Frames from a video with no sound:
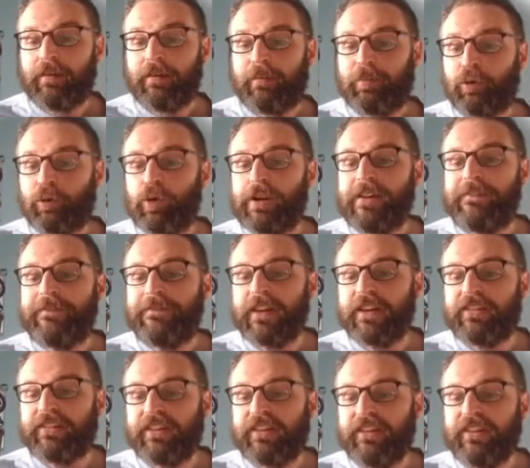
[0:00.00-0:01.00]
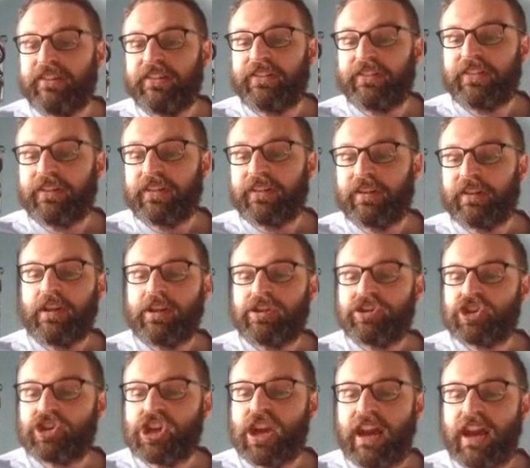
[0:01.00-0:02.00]
prefixes
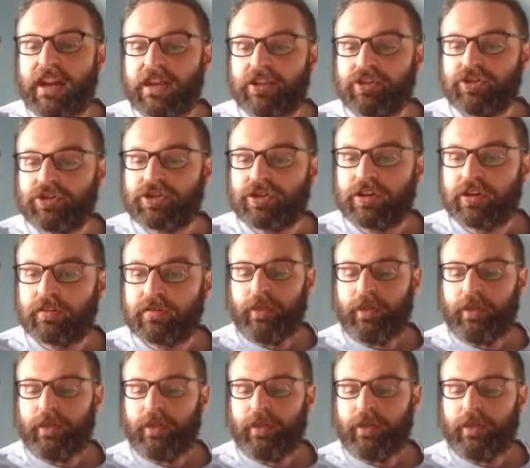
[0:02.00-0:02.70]
exchanged.